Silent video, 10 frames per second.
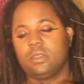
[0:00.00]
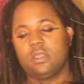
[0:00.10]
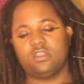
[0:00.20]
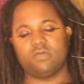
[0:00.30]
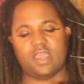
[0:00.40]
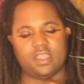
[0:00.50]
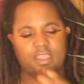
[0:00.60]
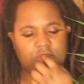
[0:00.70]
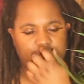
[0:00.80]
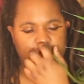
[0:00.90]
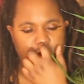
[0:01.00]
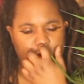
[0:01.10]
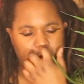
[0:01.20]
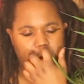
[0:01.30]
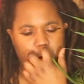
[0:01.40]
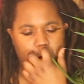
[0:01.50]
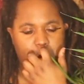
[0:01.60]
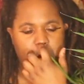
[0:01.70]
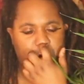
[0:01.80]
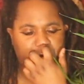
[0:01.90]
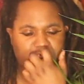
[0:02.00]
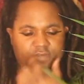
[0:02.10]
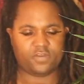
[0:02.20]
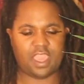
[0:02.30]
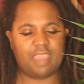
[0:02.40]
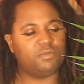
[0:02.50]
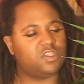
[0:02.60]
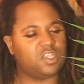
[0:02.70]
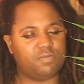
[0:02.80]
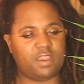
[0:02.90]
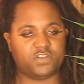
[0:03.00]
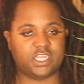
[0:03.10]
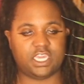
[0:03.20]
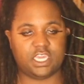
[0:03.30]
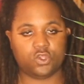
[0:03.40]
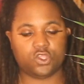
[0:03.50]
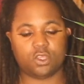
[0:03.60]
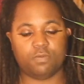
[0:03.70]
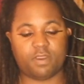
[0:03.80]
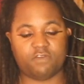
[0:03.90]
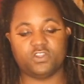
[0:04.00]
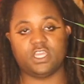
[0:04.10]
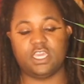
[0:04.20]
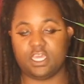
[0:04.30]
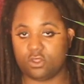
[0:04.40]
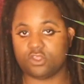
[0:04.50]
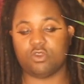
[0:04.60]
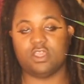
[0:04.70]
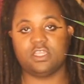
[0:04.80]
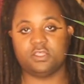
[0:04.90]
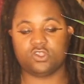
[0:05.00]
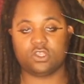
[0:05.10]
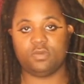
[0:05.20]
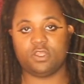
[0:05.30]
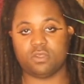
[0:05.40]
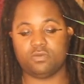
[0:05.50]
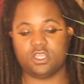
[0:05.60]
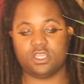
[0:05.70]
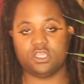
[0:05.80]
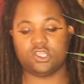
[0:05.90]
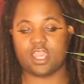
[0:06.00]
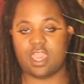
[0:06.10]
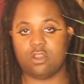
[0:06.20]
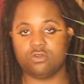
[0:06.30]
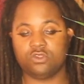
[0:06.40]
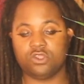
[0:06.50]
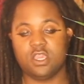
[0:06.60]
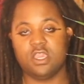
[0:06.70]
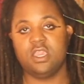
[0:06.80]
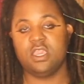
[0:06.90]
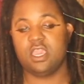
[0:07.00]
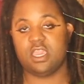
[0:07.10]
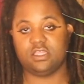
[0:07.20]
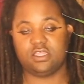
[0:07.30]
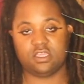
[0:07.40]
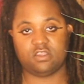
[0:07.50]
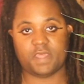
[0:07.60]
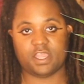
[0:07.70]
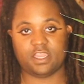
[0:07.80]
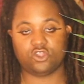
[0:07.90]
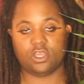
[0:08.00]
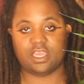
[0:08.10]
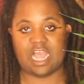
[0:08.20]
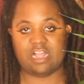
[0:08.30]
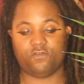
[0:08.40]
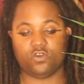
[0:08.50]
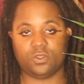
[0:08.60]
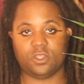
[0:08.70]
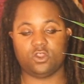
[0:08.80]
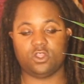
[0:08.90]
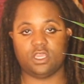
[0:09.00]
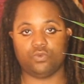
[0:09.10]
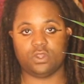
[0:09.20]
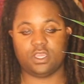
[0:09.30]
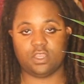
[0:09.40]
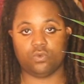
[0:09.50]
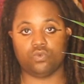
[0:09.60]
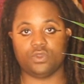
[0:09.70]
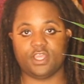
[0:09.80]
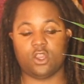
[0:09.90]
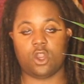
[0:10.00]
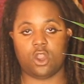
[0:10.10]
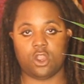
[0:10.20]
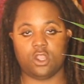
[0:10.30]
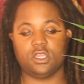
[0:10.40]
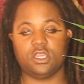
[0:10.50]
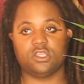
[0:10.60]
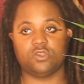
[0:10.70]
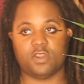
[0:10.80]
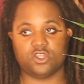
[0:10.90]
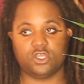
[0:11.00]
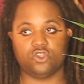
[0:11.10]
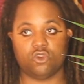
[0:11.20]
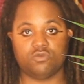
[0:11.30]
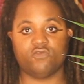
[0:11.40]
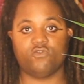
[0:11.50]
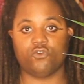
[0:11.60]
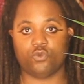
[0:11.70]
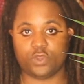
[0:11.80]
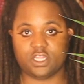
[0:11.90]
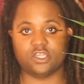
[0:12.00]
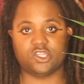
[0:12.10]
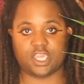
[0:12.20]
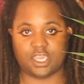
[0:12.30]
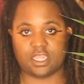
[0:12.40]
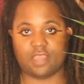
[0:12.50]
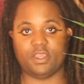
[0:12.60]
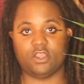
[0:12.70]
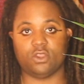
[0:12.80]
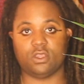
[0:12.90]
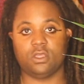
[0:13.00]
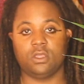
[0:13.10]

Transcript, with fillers: things of that nature. There's definitely, I'm seeing Beverly Hills, Beverly Hills, so I think there's going to be some cities, towns, and things of that nature in California that are going to get re hit really hard, especially in terms of real estate, I'm hearing.